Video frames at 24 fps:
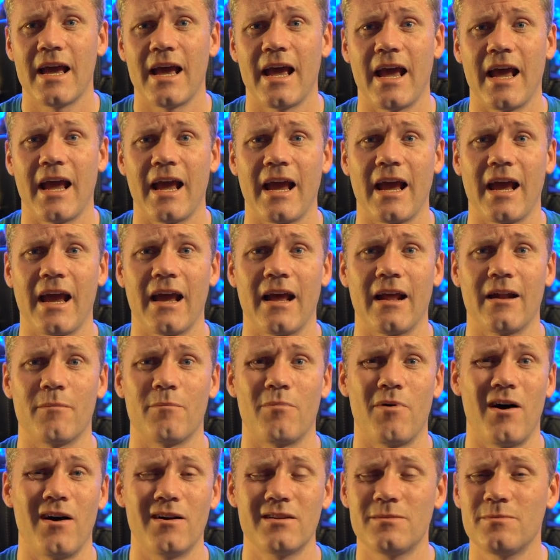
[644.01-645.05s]
and
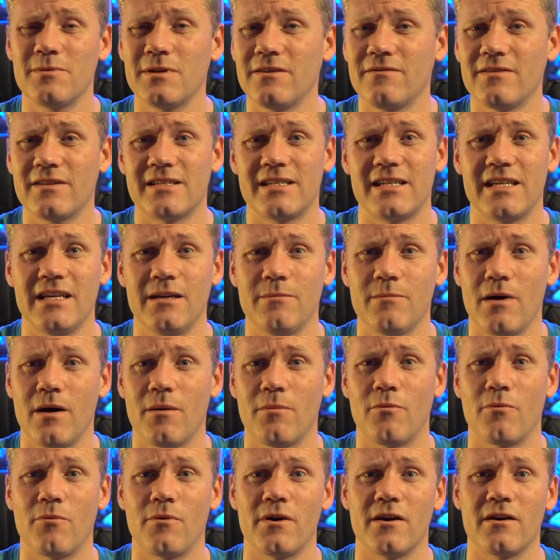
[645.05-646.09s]
possibly even team
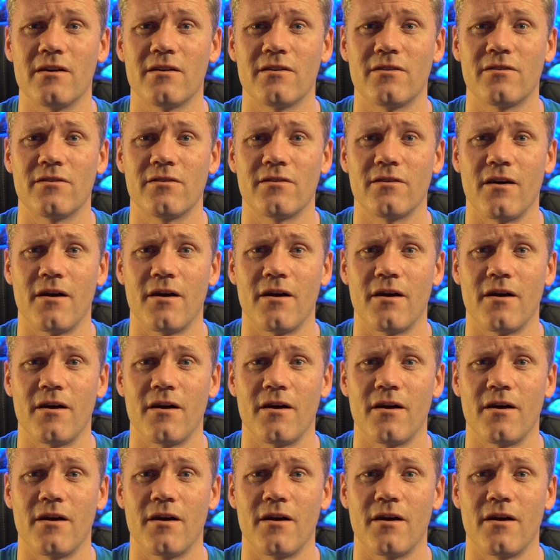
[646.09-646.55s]
up with